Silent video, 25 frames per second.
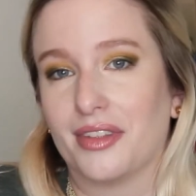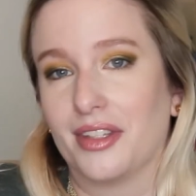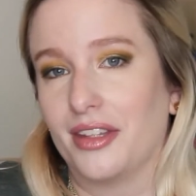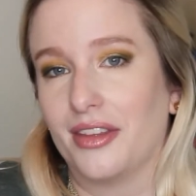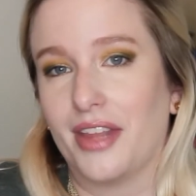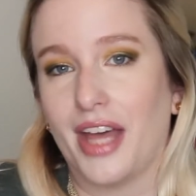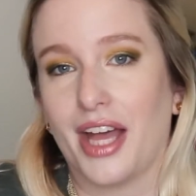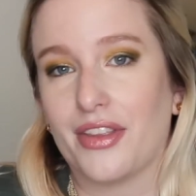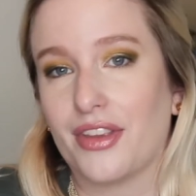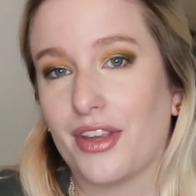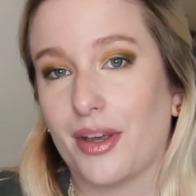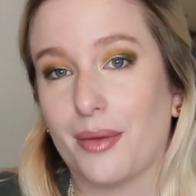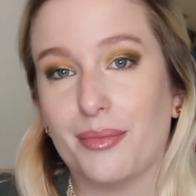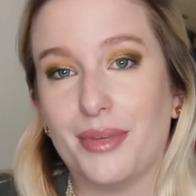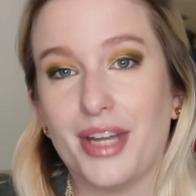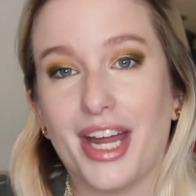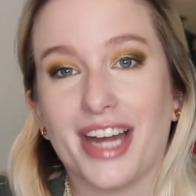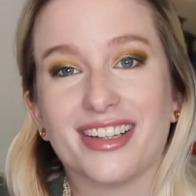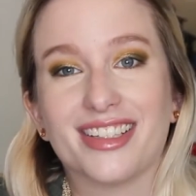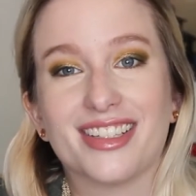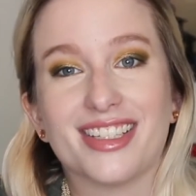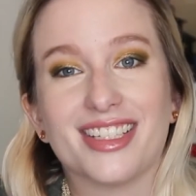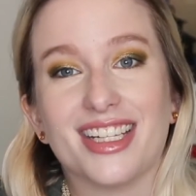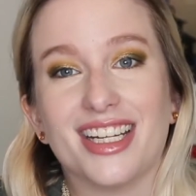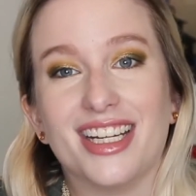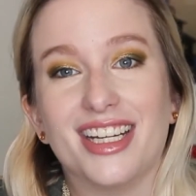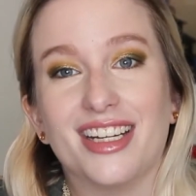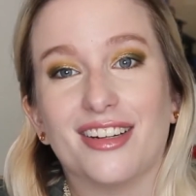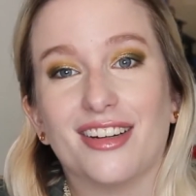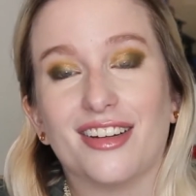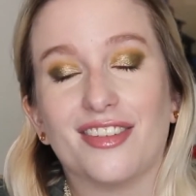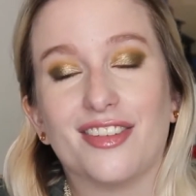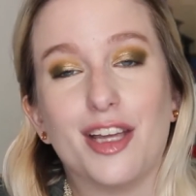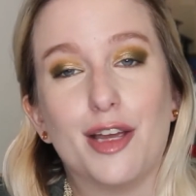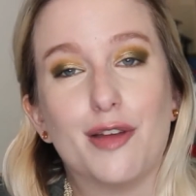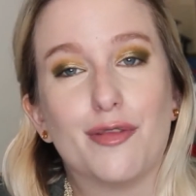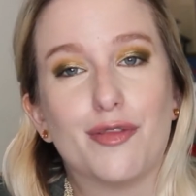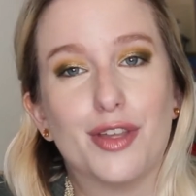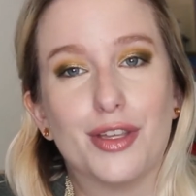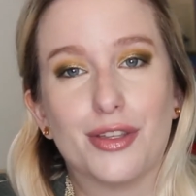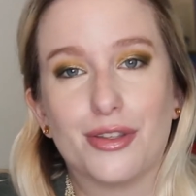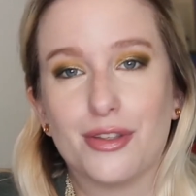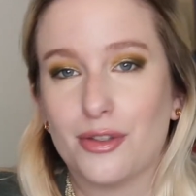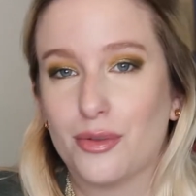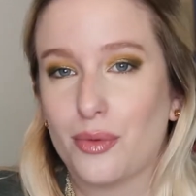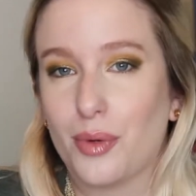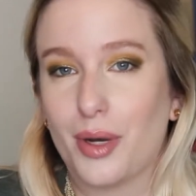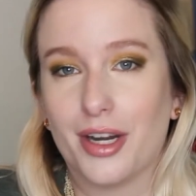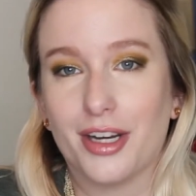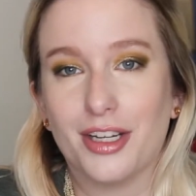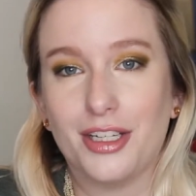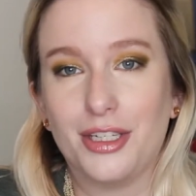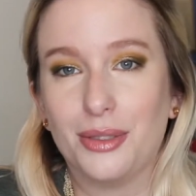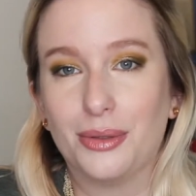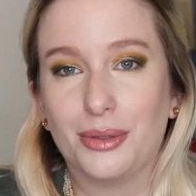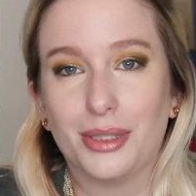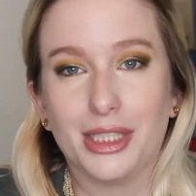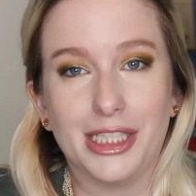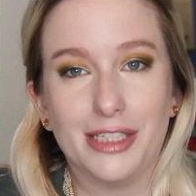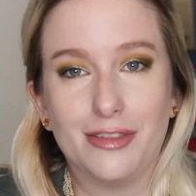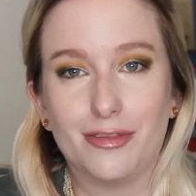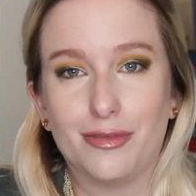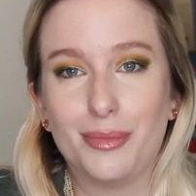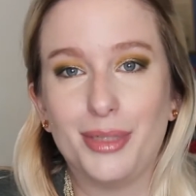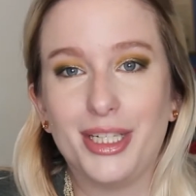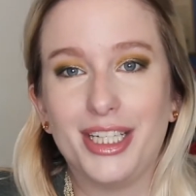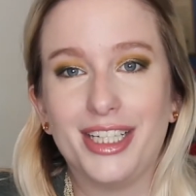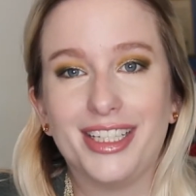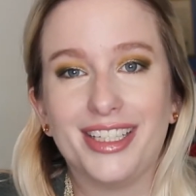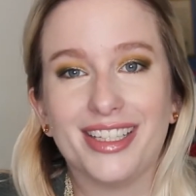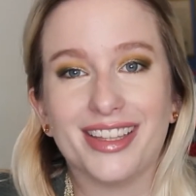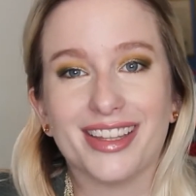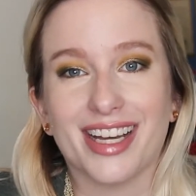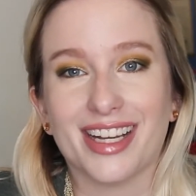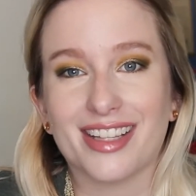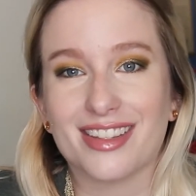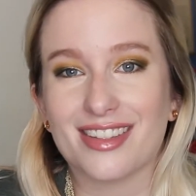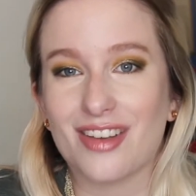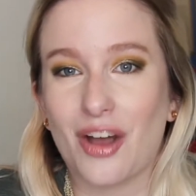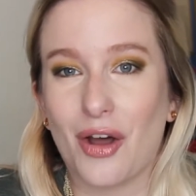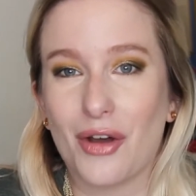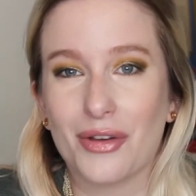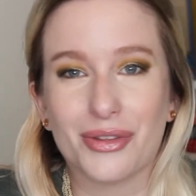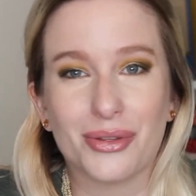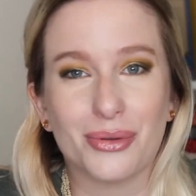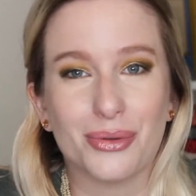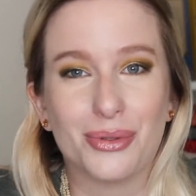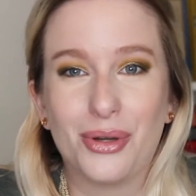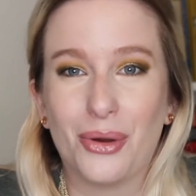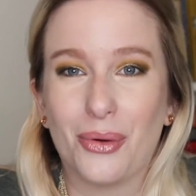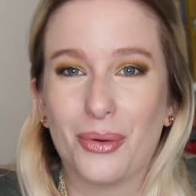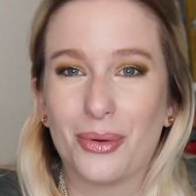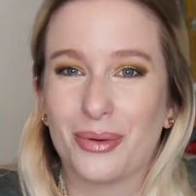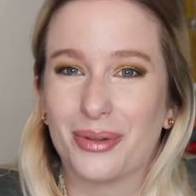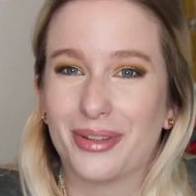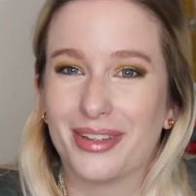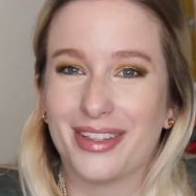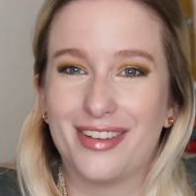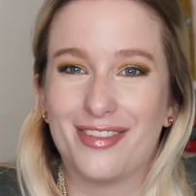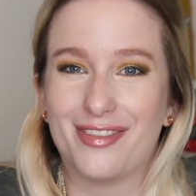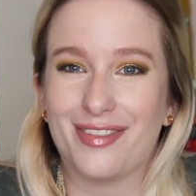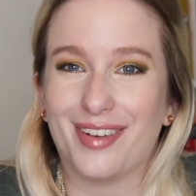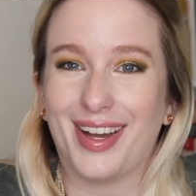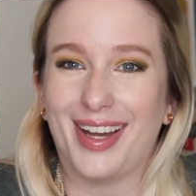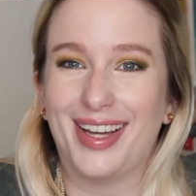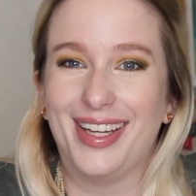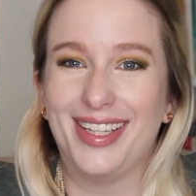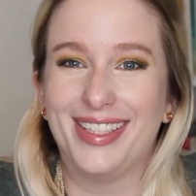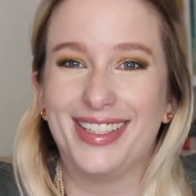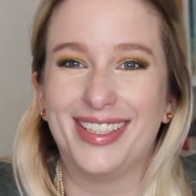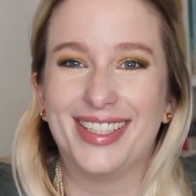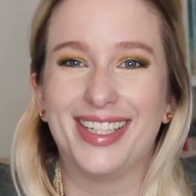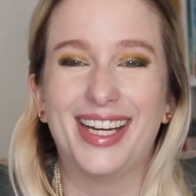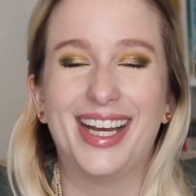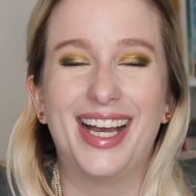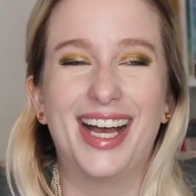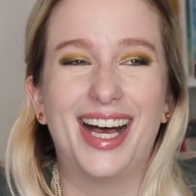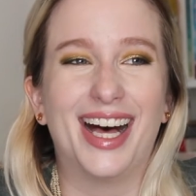that's up next. If this is where you leave me, that's also totally fine.